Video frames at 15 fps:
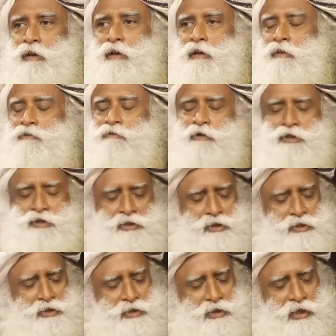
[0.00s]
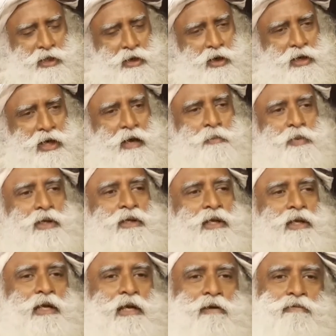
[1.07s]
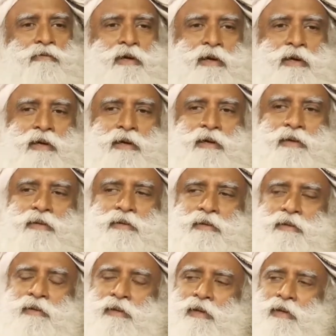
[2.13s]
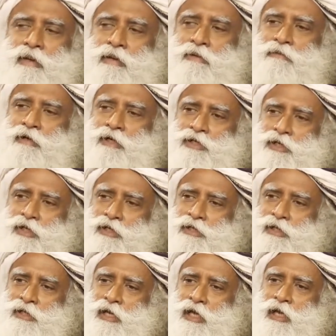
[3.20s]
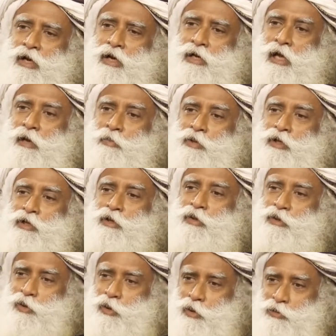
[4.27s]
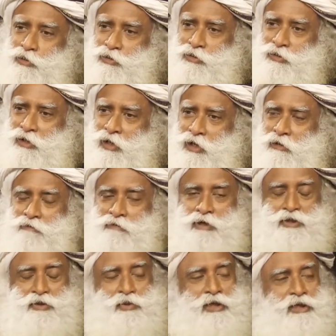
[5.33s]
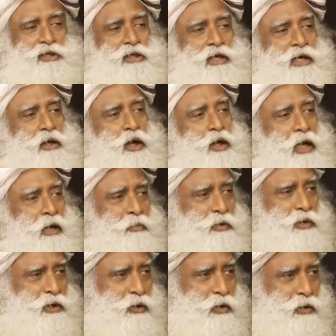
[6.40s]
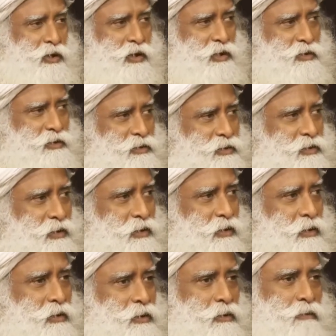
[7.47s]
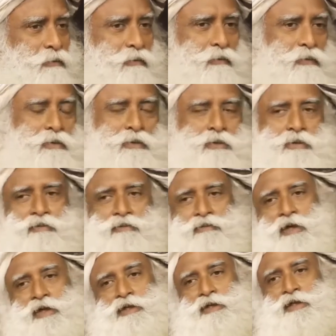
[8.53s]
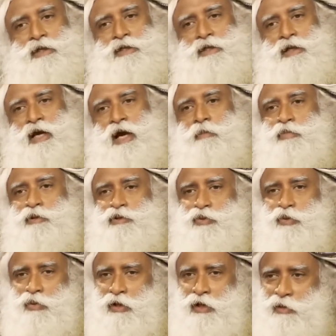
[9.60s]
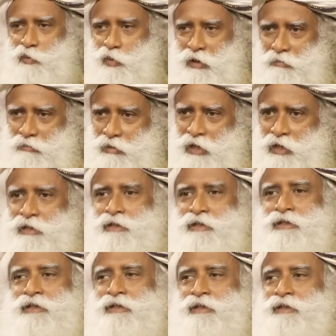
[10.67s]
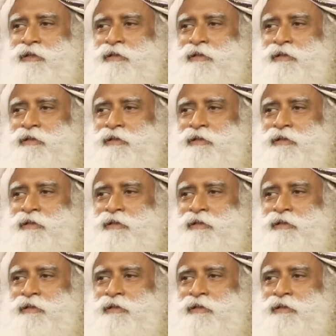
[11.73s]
Frustration cannot happen in the little finger, frustration cannot happen in your toes, frustration cannot happen in your knees. Frustration happens only in one place.